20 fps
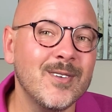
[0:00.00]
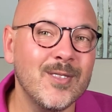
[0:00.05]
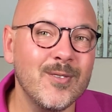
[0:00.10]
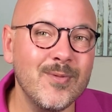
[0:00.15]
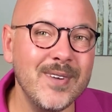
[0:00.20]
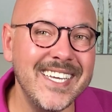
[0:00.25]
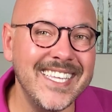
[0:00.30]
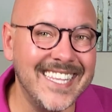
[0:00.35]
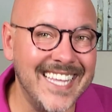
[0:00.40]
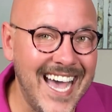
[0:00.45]

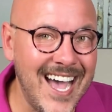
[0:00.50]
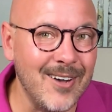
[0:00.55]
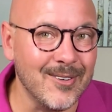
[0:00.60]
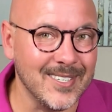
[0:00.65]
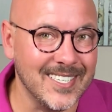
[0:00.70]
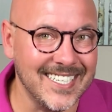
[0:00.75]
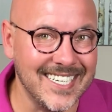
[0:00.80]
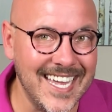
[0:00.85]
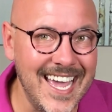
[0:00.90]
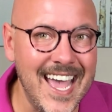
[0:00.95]

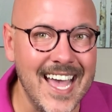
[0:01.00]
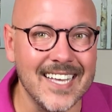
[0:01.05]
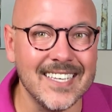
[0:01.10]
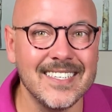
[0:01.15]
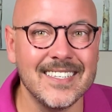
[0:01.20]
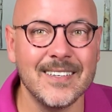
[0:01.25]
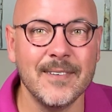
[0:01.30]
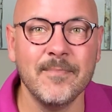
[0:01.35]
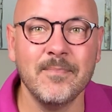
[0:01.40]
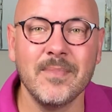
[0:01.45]
3,000
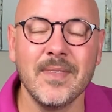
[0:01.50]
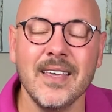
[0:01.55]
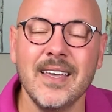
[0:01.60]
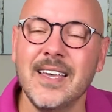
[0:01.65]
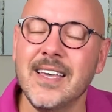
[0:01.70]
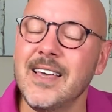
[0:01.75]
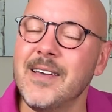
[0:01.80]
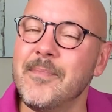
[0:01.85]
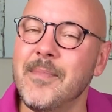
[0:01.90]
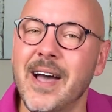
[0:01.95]
guests.
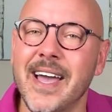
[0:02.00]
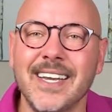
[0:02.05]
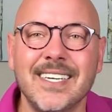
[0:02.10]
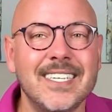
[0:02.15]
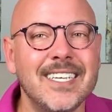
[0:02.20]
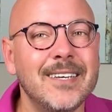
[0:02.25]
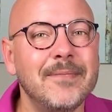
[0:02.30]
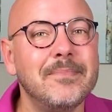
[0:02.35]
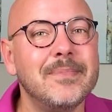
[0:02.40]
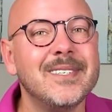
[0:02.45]
My
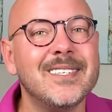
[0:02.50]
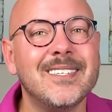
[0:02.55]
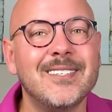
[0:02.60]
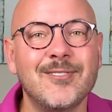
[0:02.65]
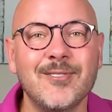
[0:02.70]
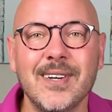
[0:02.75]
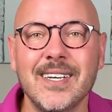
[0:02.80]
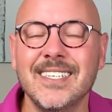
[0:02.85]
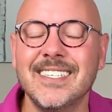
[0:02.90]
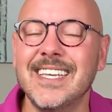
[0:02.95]
tips,
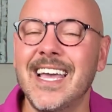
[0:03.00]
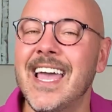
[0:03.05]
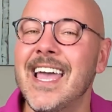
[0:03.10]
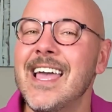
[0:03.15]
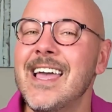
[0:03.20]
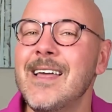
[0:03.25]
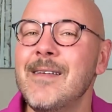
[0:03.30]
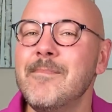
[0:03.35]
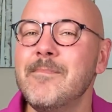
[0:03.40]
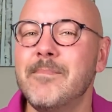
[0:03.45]
tricks,
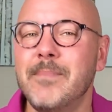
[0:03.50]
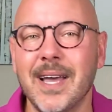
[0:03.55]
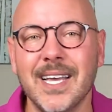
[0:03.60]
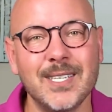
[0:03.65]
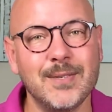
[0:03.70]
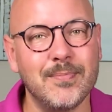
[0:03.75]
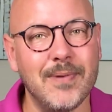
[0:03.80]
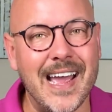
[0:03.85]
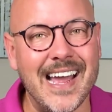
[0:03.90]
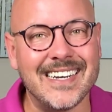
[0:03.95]
and
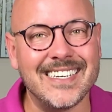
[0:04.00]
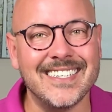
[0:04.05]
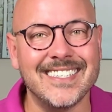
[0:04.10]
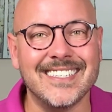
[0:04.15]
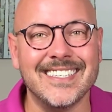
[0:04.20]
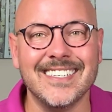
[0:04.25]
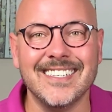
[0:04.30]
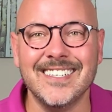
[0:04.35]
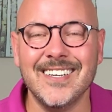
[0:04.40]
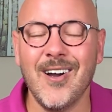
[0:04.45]
best
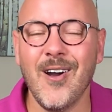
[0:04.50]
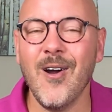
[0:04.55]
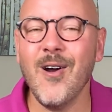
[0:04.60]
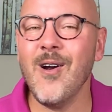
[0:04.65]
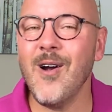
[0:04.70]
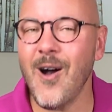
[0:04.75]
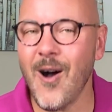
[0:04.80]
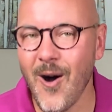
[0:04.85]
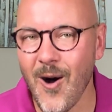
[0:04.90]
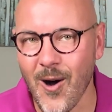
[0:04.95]
practices
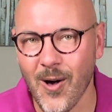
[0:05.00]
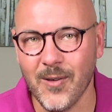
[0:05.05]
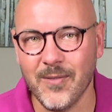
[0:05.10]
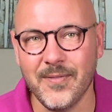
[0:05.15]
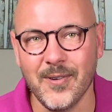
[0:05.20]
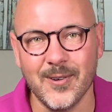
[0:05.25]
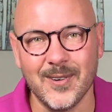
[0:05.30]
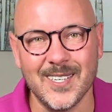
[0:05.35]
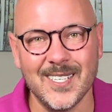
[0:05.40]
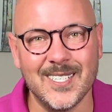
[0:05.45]
are all
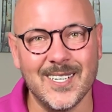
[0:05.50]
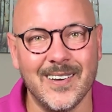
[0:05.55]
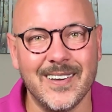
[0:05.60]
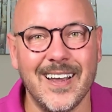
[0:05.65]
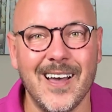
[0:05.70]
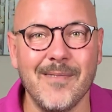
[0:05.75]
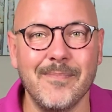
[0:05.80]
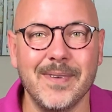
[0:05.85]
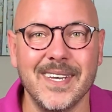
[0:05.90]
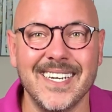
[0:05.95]
focused on
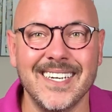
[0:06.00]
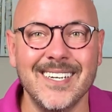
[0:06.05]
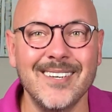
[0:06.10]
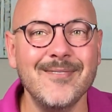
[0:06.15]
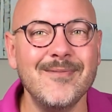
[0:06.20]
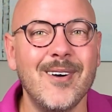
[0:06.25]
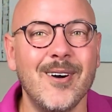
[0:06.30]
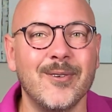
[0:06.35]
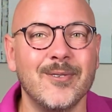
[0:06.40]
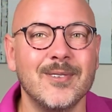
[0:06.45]
helping
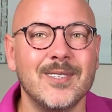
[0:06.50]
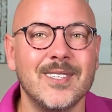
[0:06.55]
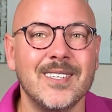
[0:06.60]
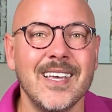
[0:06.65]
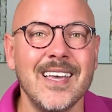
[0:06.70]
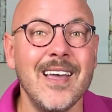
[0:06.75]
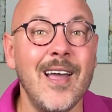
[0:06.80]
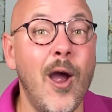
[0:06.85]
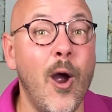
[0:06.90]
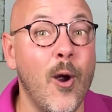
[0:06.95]
new hosts
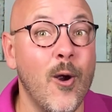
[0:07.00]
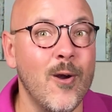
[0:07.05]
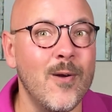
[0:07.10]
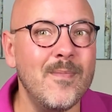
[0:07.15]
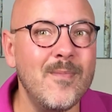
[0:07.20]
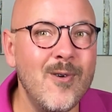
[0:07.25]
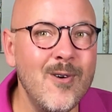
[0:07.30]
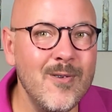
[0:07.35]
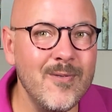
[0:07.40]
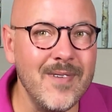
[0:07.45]
earn
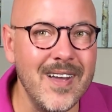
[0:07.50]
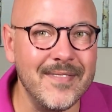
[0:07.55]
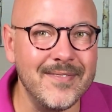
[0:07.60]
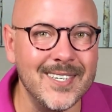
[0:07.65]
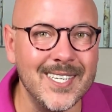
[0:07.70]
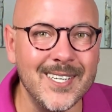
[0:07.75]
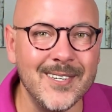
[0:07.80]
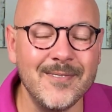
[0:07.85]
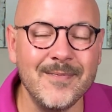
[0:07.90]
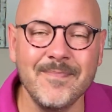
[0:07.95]
more
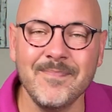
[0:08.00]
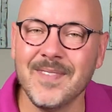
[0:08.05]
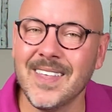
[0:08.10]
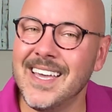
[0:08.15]
revenue,